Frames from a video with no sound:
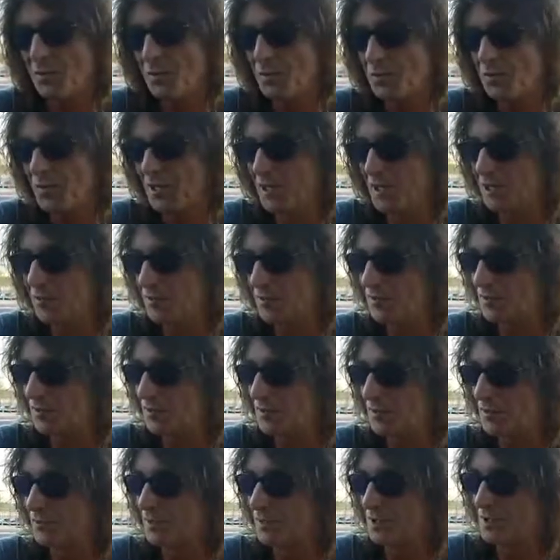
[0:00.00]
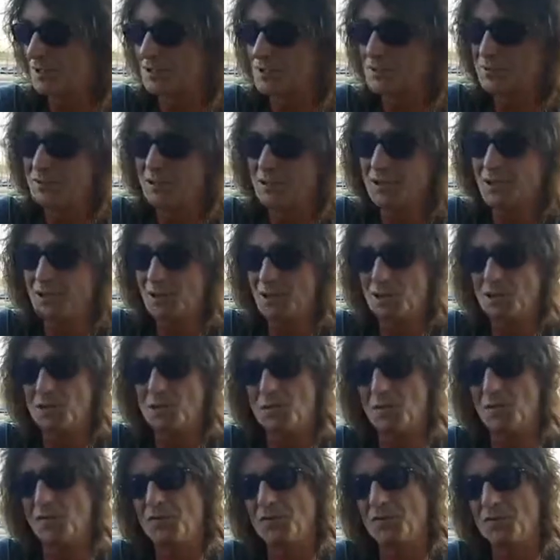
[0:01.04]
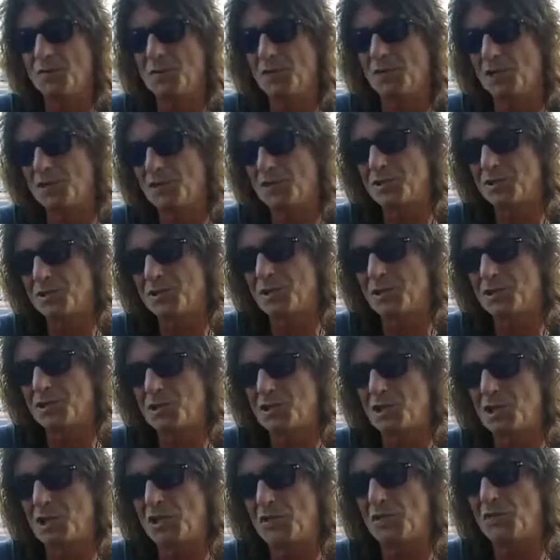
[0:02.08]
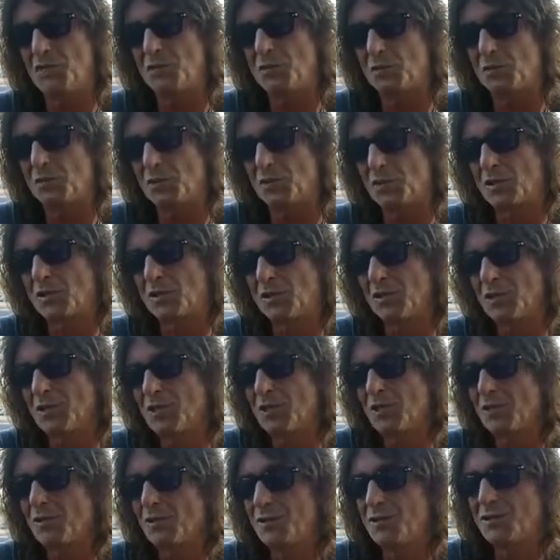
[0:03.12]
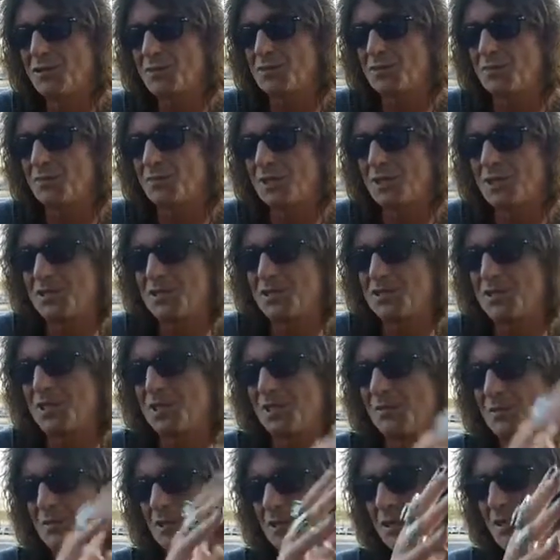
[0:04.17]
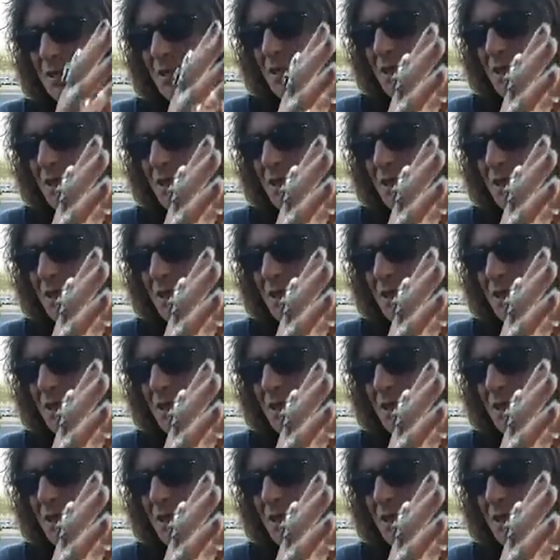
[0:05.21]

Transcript: we made a film, a short film called G4, which is a big statement on